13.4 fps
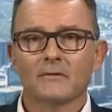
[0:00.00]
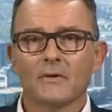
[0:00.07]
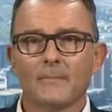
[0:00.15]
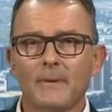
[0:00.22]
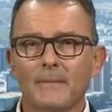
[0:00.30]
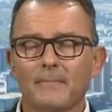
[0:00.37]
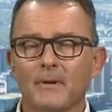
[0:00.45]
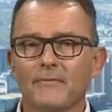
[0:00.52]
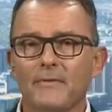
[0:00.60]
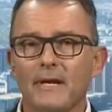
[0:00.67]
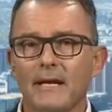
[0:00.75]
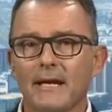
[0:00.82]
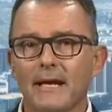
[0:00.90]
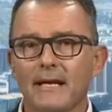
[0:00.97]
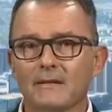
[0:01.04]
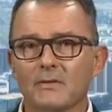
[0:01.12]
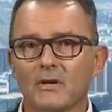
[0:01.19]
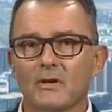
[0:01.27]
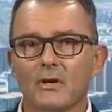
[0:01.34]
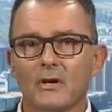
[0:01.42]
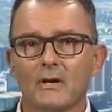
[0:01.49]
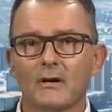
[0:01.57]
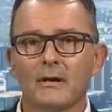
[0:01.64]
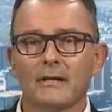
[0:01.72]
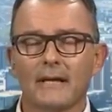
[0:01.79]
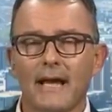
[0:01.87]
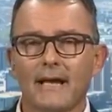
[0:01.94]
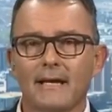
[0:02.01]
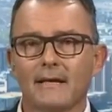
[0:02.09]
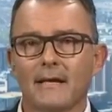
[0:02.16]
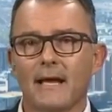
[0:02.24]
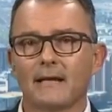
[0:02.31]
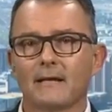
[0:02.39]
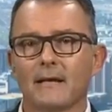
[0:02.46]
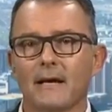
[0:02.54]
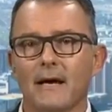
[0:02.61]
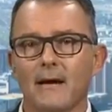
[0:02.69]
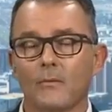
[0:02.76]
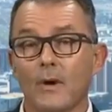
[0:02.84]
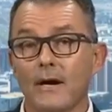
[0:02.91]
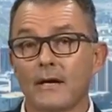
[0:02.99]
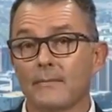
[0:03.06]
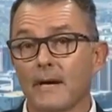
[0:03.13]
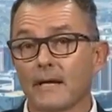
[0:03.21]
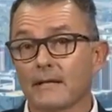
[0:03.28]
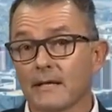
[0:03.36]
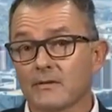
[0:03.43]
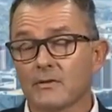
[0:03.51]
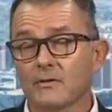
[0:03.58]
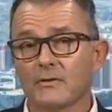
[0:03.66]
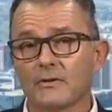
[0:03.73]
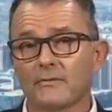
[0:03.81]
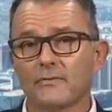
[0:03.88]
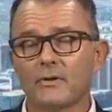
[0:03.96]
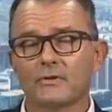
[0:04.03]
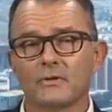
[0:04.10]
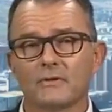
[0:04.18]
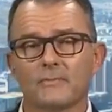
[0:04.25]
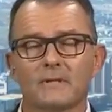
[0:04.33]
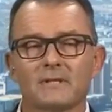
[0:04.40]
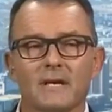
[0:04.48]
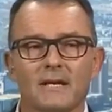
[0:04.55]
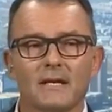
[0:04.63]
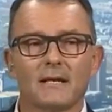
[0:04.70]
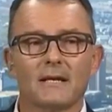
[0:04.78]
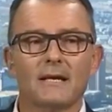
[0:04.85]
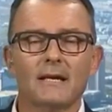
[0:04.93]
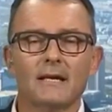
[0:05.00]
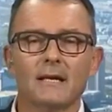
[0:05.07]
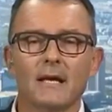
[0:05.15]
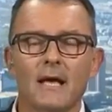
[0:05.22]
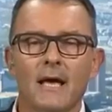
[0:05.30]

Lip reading: So people are feeling insecure and worried about their children's futures particularly.